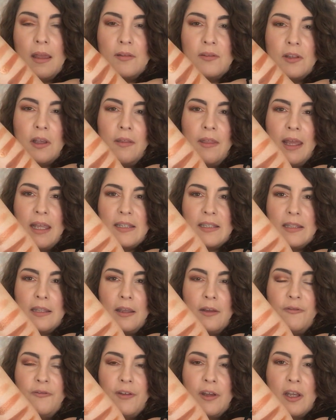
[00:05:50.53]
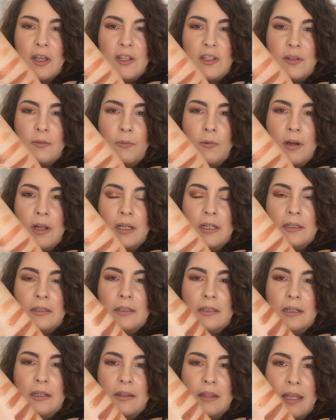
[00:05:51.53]
So that's the first one,
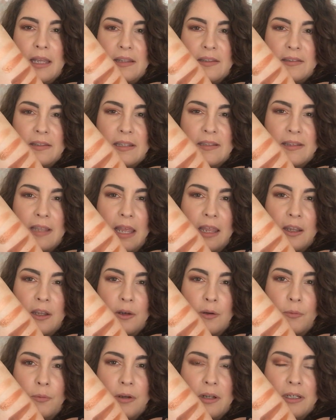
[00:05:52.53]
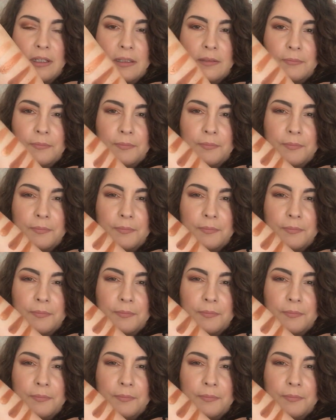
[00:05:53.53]
that's the second one.